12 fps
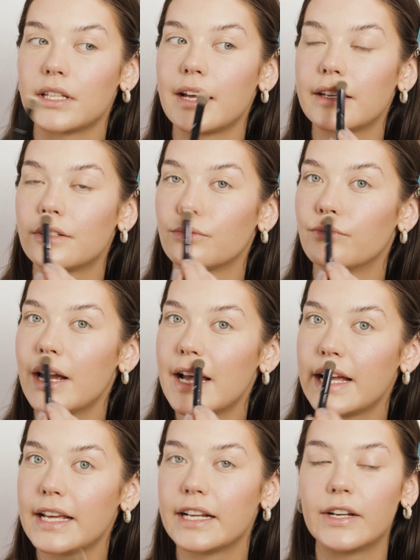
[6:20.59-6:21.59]
that gets
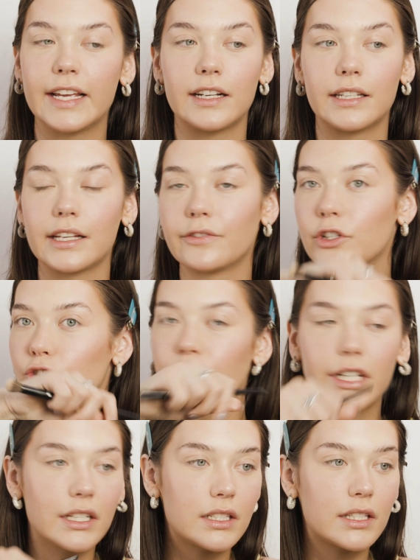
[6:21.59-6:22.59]
red, and like if you're
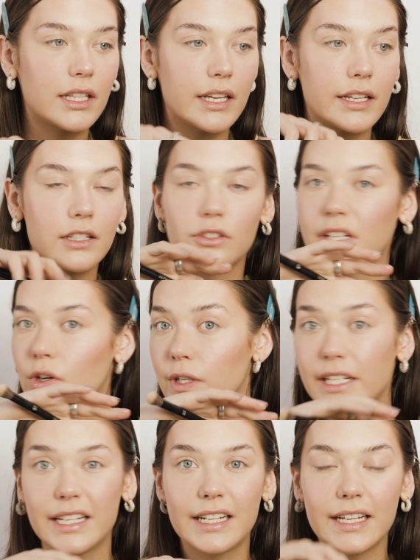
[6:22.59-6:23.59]
drinking things or
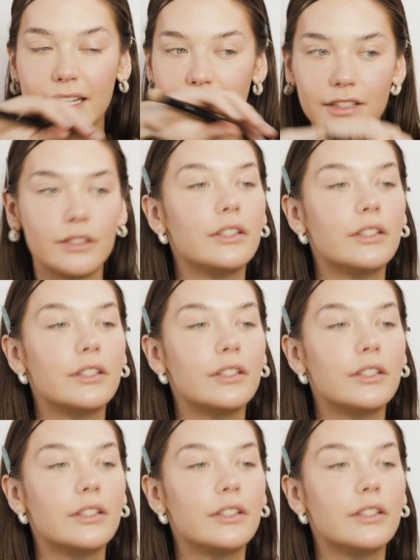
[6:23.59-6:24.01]
eating,